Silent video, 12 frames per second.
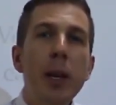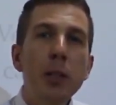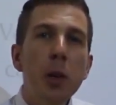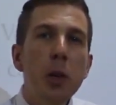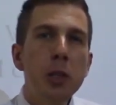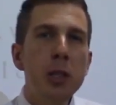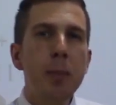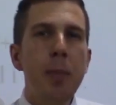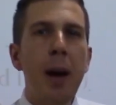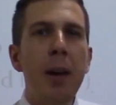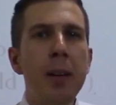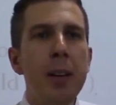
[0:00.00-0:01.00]
research is
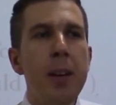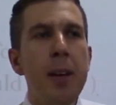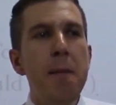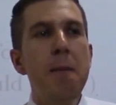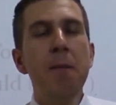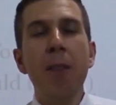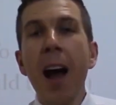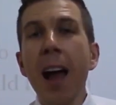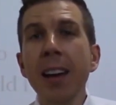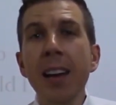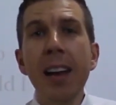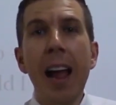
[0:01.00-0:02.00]
about
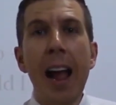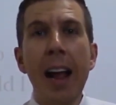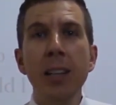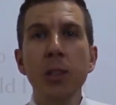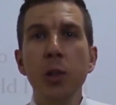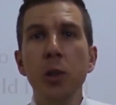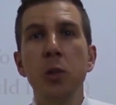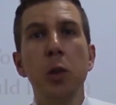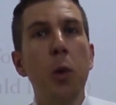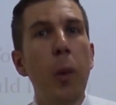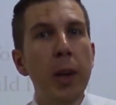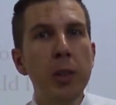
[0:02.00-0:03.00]
finding answers
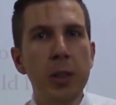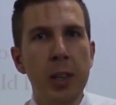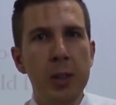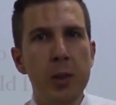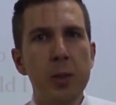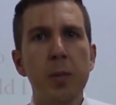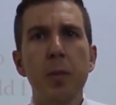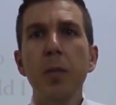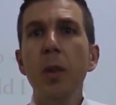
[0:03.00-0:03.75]
to questions,